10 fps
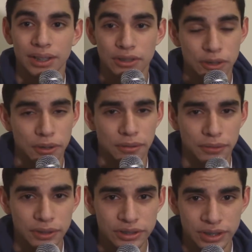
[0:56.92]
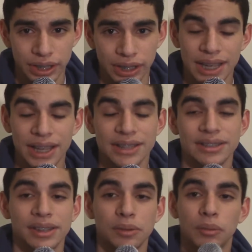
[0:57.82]
So the first thing
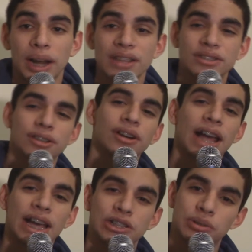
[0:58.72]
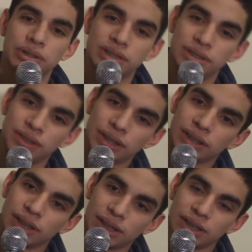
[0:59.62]
is the Razer Android TV,
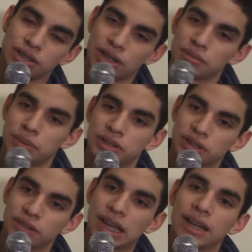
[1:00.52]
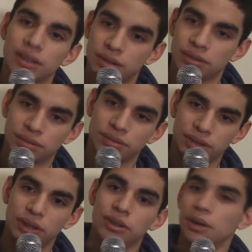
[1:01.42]
and I should have a picture of that.
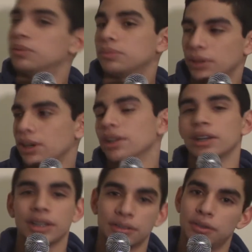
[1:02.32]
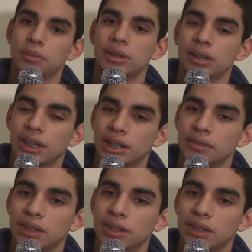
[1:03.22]
You know where to look if you've been looking at the